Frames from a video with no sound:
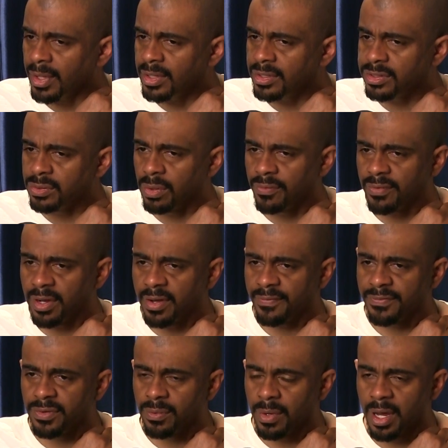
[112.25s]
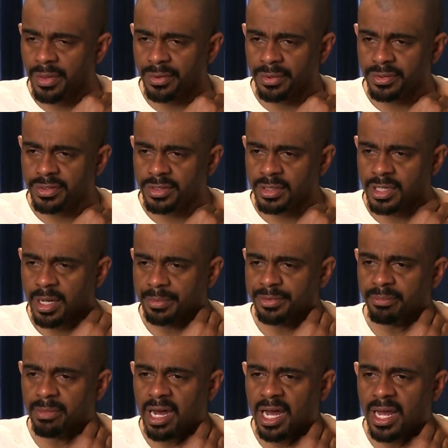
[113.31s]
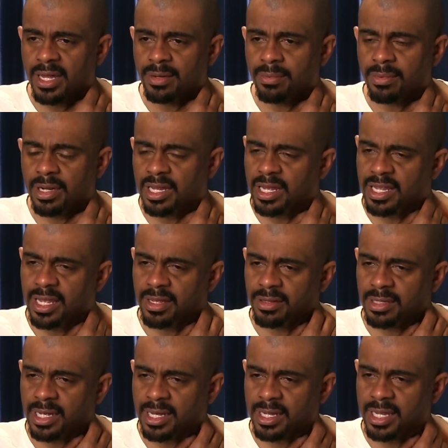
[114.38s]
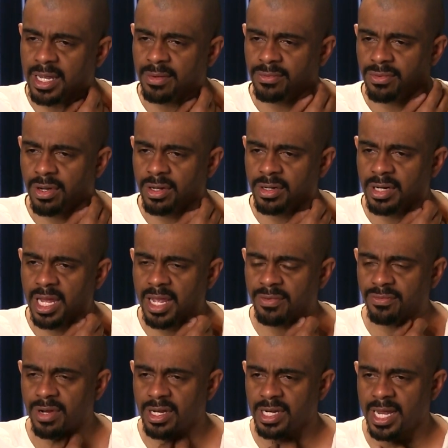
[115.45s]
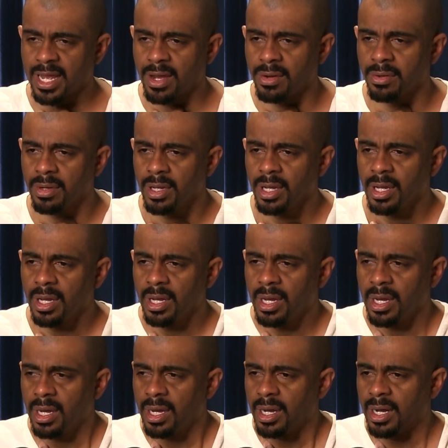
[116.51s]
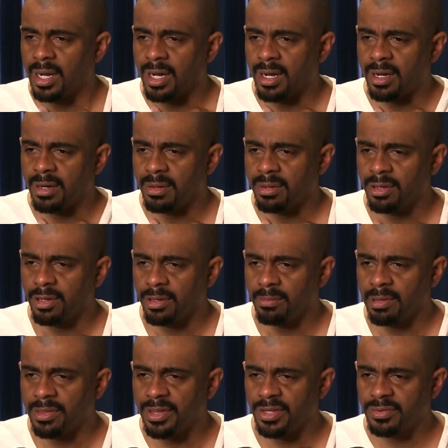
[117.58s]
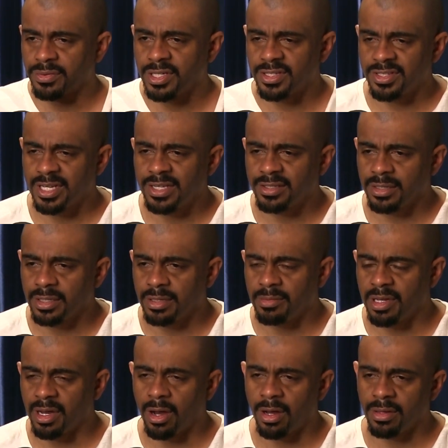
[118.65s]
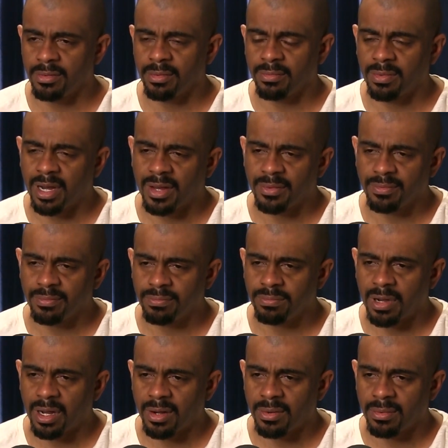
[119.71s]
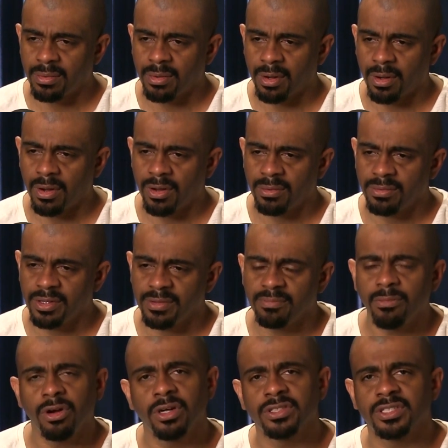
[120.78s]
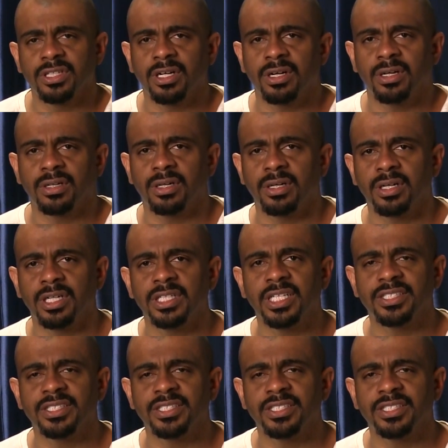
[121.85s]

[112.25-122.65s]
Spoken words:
a few others come to mind. I can't draw the names right now. Uh, but this was just senseless. While all of these murders are